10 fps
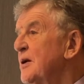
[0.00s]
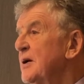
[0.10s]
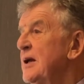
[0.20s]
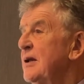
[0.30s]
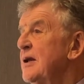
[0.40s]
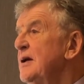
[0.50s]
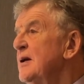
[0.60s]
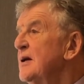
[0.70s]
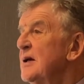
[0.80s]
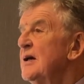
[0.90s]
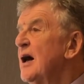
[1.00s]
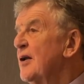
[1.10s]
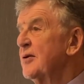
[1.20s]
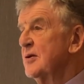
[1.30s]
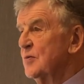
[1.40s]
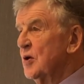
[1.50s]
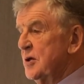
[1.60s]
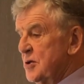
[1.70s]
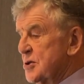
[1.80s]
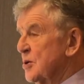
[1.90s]
know anything other than what
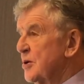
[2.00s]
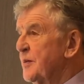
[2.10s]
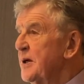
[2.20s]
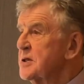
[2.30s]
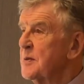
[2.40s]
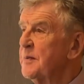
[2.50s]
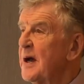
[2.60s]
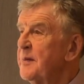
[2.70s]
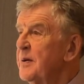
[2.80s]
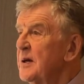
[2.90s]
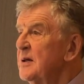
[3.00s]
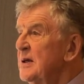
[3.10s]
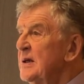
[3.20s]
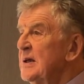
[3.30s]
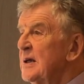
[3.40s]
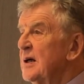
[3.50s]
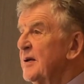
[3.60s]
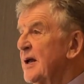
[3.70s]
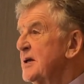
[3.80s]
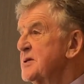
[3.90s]
you saw on a piece of paper,
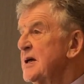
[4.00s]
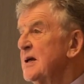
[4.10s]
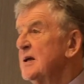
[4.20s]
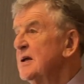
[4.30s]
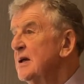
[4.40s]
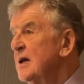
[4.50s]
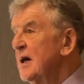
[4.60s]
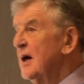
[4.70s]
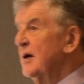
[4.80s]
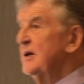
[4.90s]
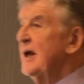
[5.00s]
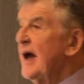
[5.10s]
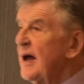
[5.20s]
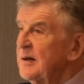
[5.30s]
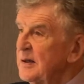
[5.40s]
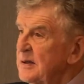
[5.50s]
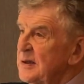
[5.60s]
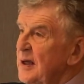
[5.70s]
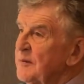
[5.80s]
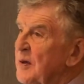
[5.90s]
and that's it. And yet,
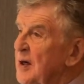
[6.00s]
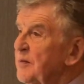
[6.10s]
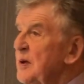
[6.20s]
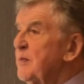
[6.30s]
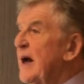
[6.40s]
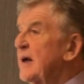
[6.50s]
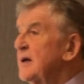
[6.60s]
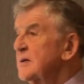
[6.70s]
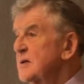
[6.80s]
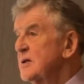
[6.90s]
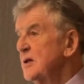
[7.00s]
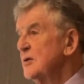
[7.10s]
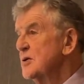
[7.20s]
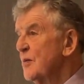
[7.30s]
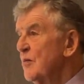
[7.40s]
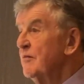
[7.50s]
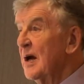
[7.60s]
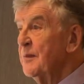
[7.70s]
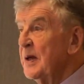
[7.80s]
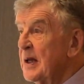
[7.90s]
it might be better to use,
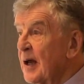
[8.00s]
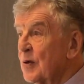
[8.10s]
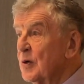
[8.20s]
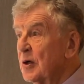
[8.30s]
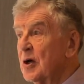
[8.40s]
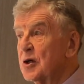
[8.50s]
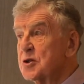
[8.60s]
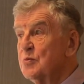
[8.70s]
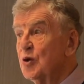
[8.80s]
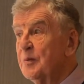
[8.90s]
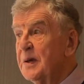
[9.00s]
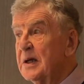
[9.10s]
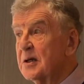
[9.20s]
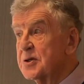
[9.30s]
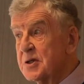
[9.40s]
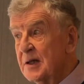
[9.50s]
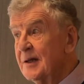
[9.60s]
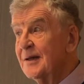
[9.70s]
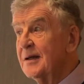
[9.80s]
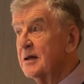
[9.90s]
maybe the other one costs more because
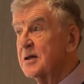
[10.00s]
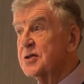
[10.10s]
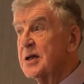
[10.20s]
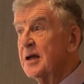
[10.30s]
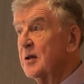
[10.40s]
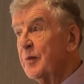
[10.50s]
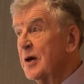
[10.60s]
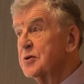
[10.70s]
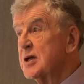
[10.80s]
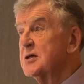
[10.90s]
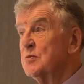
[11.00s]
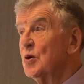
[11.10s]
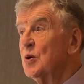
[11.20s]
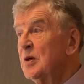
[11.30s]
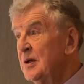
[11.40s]
they understand the process more